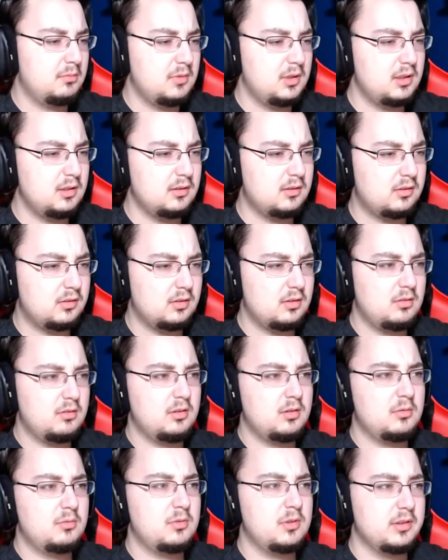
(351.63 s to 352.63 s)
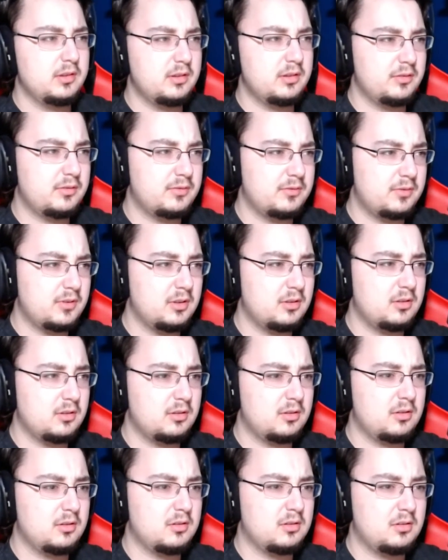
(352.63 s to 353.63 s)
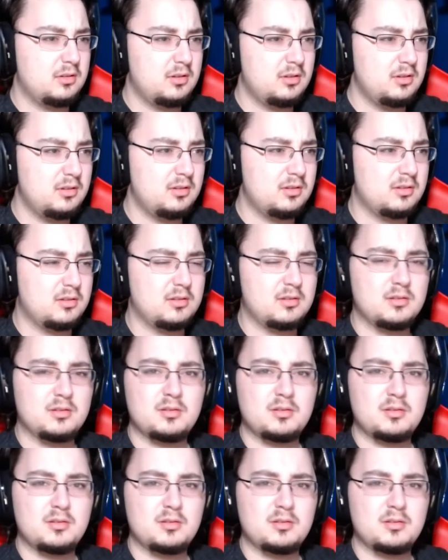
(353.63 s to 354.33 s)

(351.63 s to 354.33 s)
Minnesota, what the fuck are y'all on?